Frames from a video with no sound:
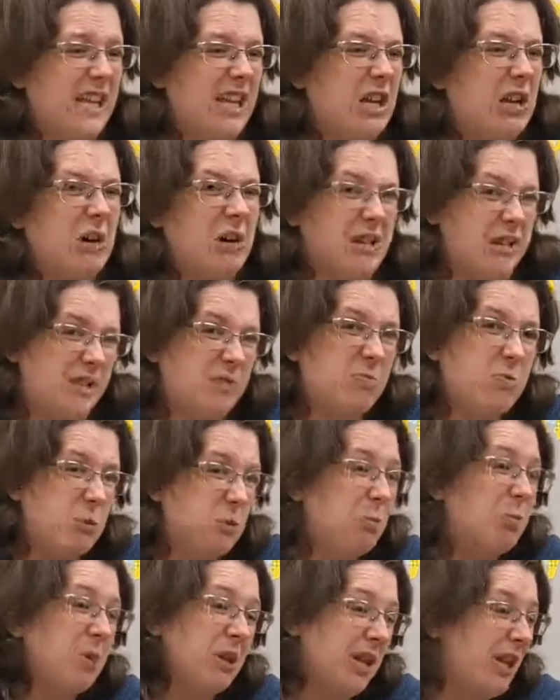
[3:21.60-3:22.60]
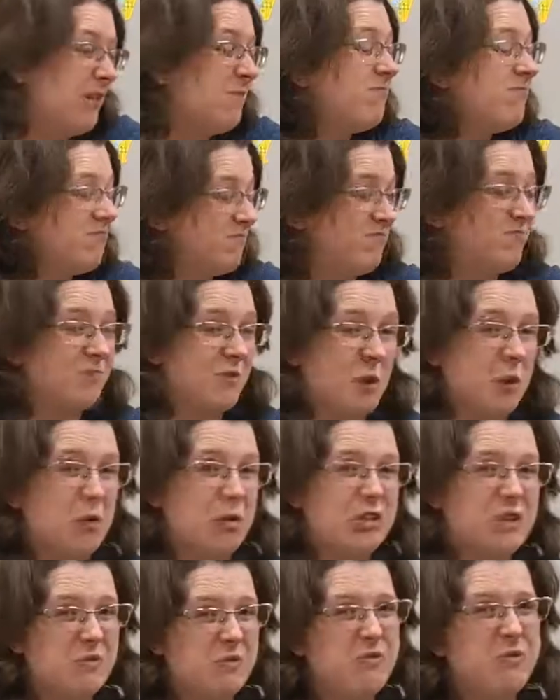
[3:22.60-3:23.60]
had some poop in it.
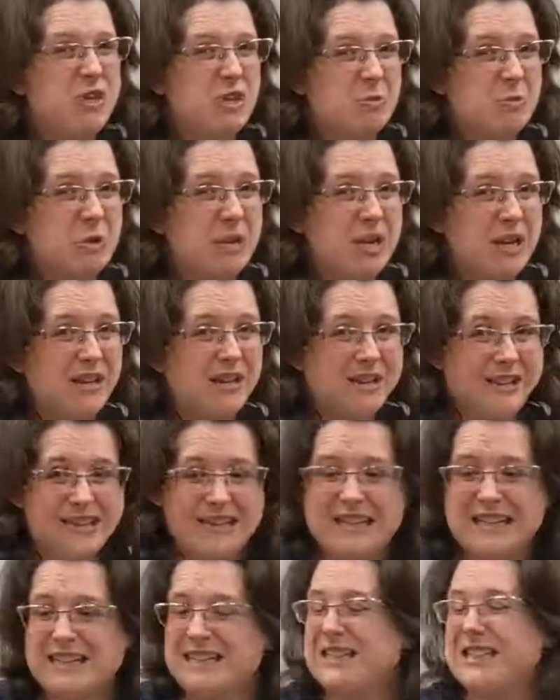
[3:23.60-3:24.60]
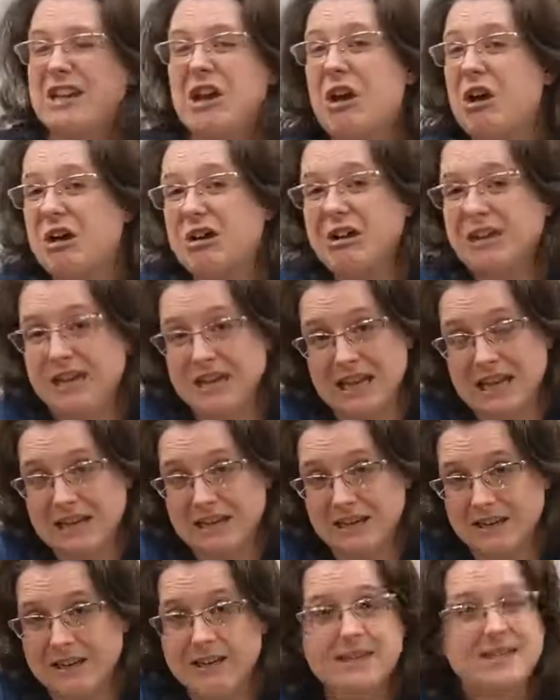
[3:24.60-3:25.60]
Or some fish pee. It's not
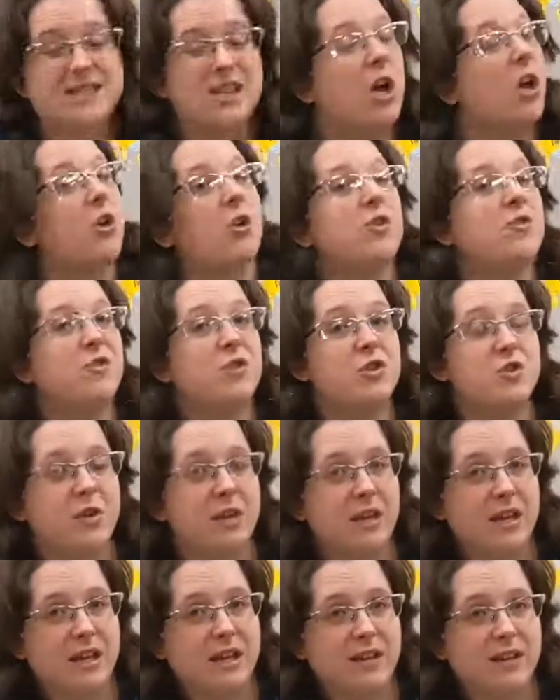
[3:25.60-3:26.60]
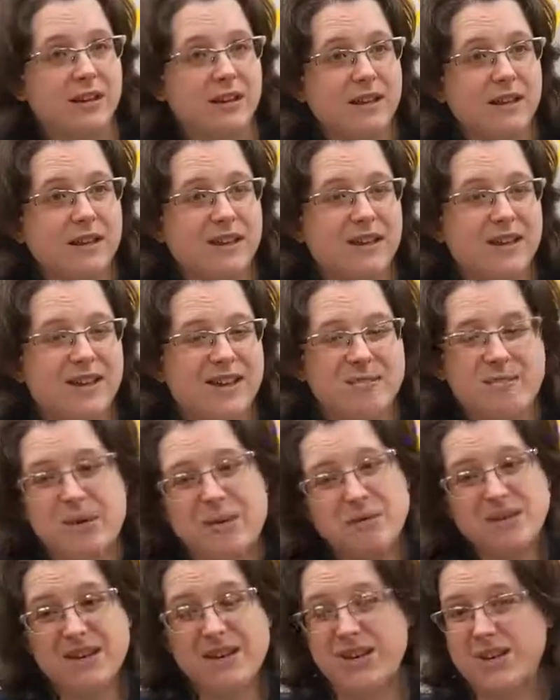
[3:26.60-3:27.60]
clean. It's not good for drinking, and
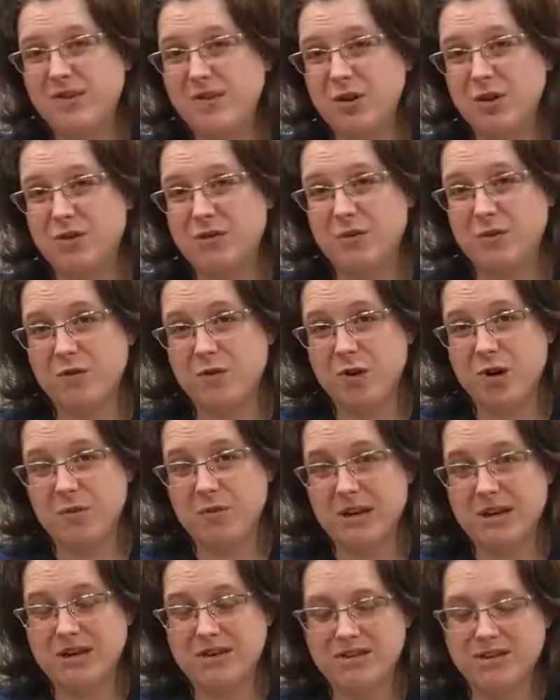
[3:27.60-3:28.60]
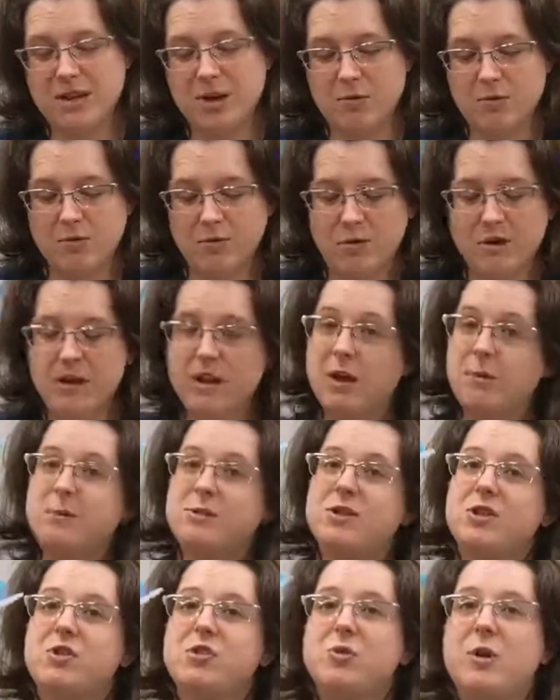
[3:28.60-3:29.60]
maybe not even good for farming. So, when it
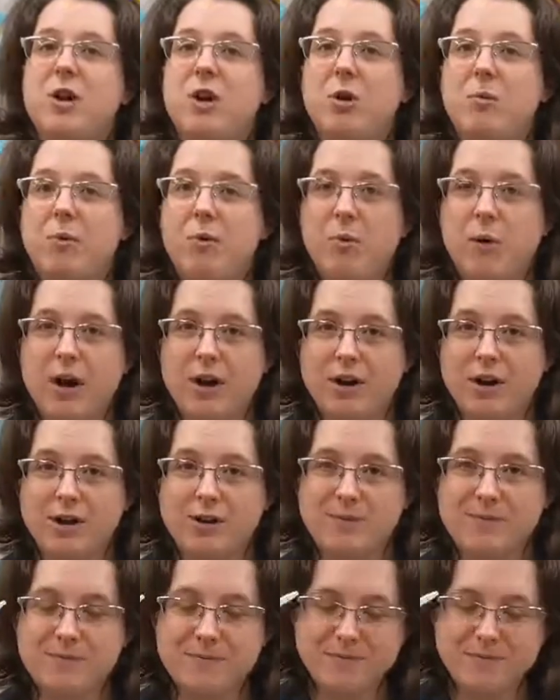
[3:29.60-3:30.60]
comes to drinkable water,